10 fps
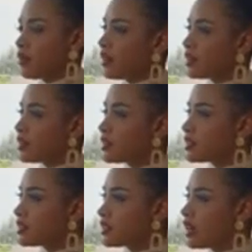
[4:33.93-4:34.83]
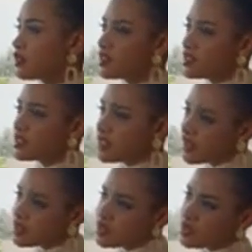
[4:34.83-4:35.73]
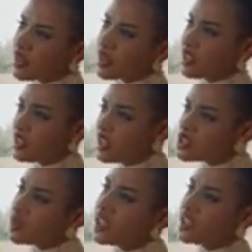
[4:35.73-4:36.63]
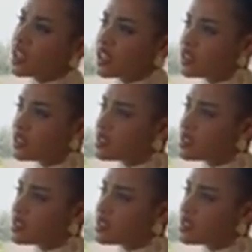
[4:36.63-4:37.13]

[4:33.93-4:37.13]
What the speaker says: But I would say that's where things